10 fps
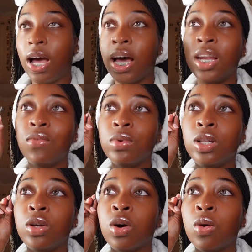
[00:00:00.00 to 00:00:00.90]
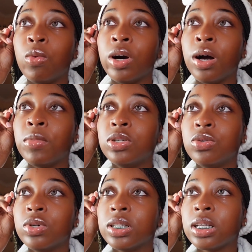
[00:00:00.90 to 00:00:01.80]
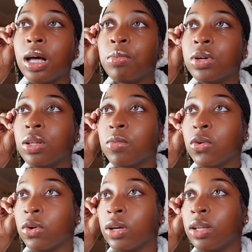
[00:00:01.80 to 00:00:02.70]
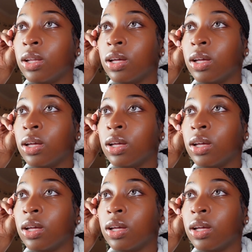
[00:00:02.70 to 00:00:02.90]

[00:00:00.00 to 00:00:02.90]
I never really know what I'm gonna do until I put them on.